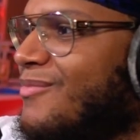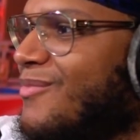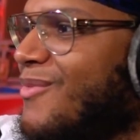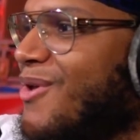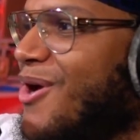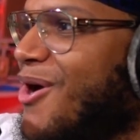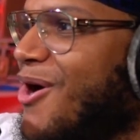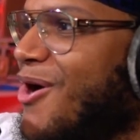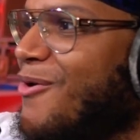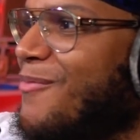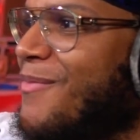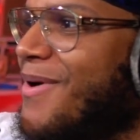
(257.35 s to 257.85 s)

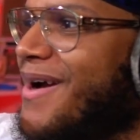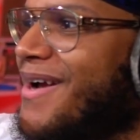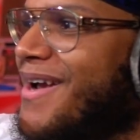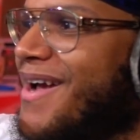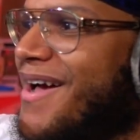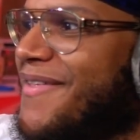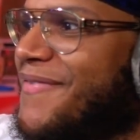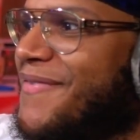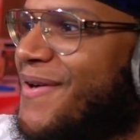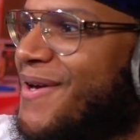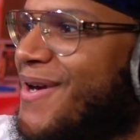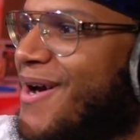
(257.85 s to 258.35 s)
Oh my
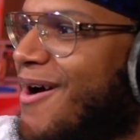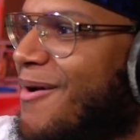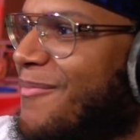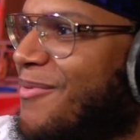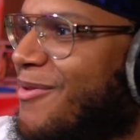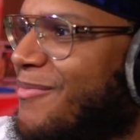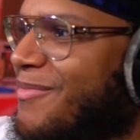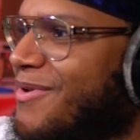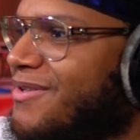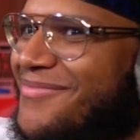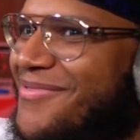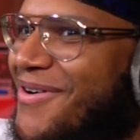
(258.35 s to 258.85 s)
god, the
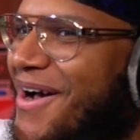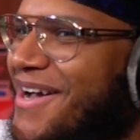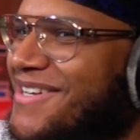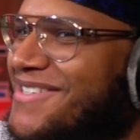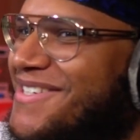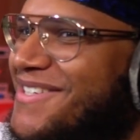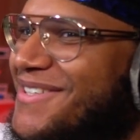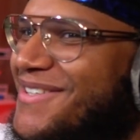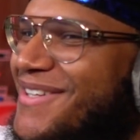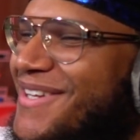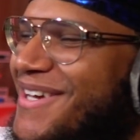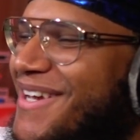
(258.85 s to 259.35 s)
compliment. How's
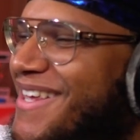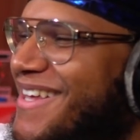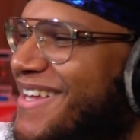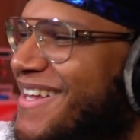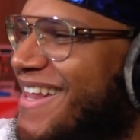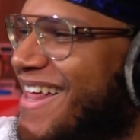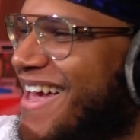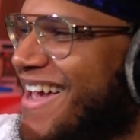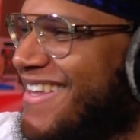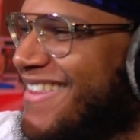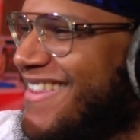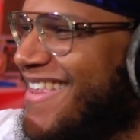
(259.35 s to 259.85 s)
she looking
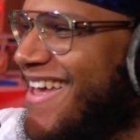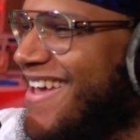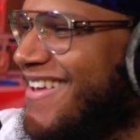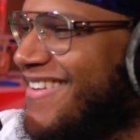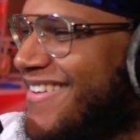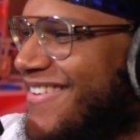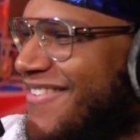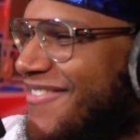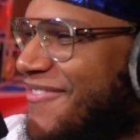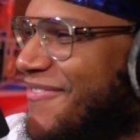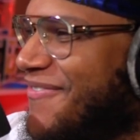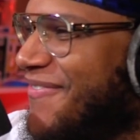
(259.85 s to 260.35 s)
like
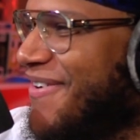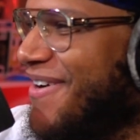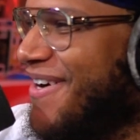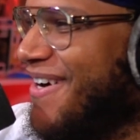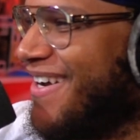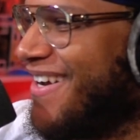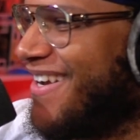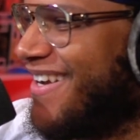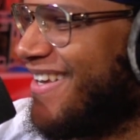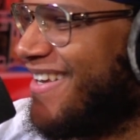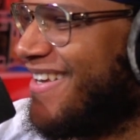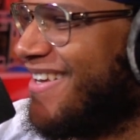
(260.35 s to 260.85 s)
that? The
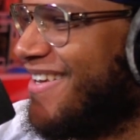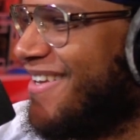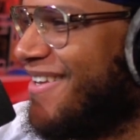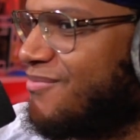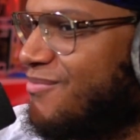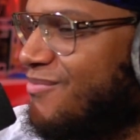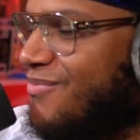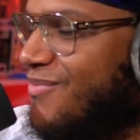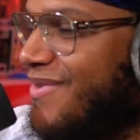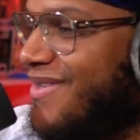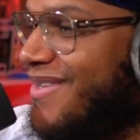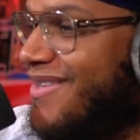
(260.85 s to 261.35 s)
fuck?
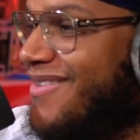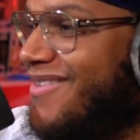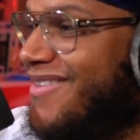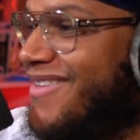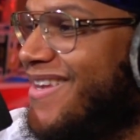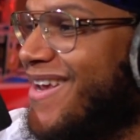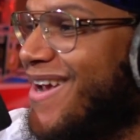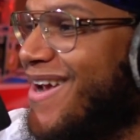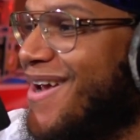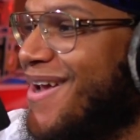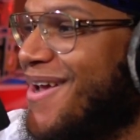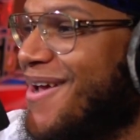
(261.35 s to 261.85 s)

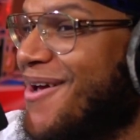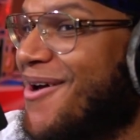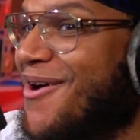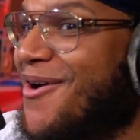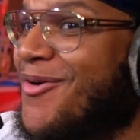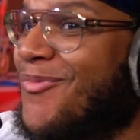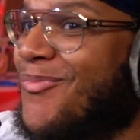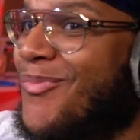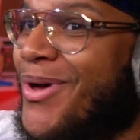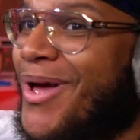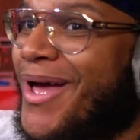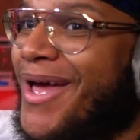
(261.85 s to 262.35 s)

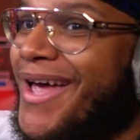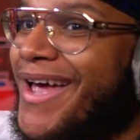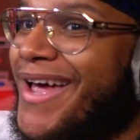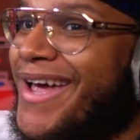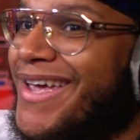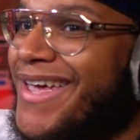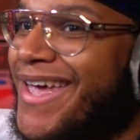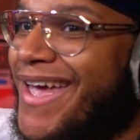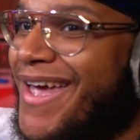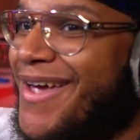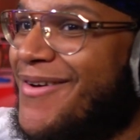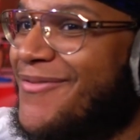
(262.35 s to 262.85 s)
Damn,
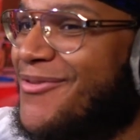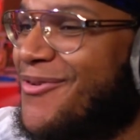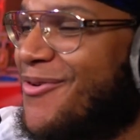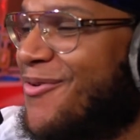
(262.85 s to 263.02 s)
and gave her